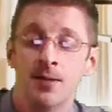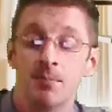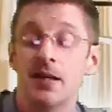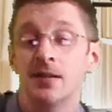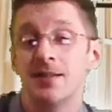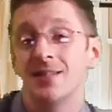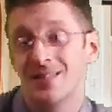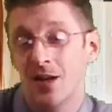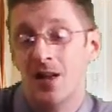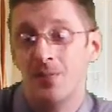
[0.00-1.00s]
But at least
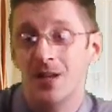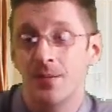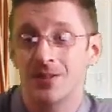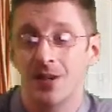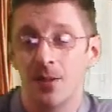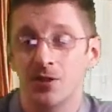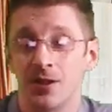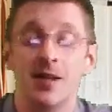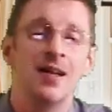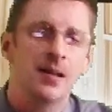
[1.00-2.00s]
until that becomes an
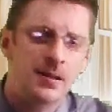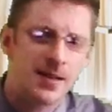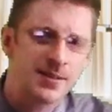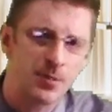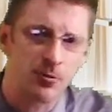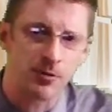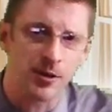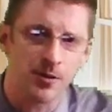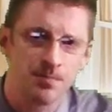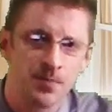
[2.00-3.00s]
option, let's be
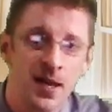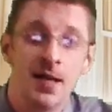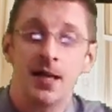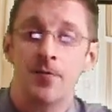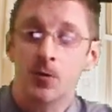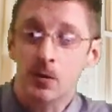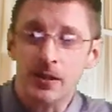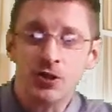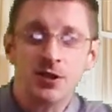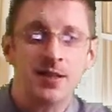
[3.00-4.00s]
real. If
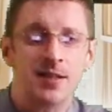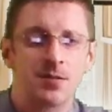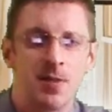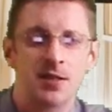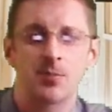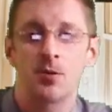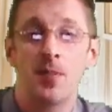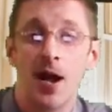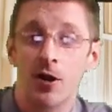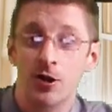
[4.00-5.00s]
religion is meant to
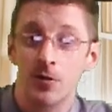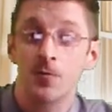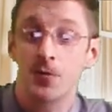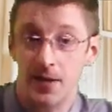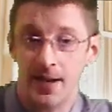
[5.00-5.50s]
prepare you for the